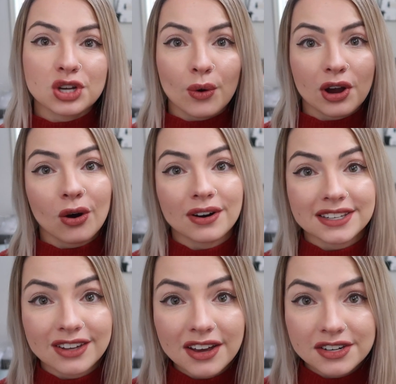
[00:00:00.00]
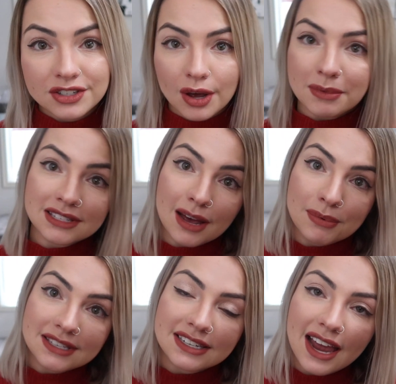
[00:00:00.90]
going horizontal, so that means
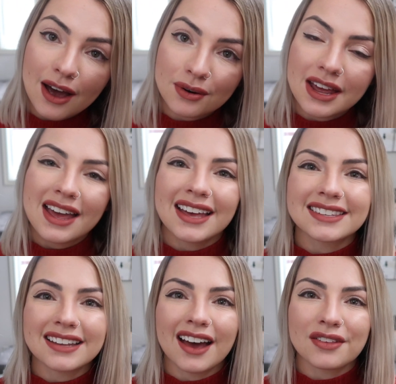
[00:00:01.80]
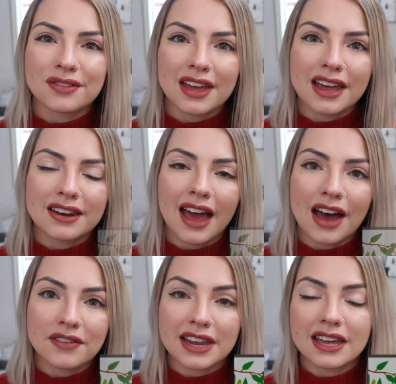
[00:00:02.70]
up and down, other than
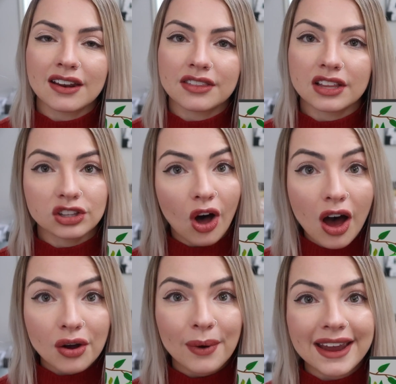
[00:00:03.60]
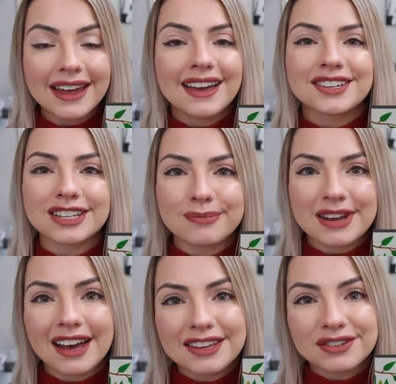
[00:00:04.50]
having it the long way. Just
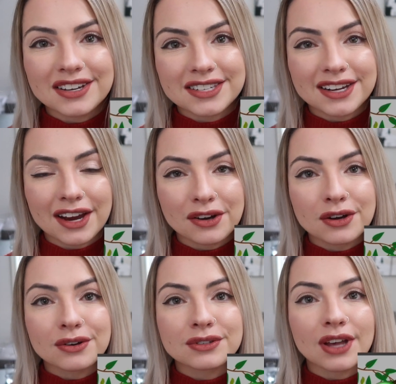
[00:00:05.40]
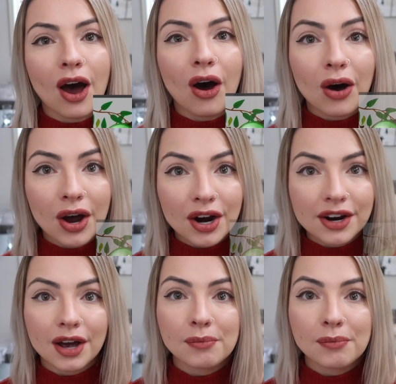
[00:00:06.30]
because Crested Geckos are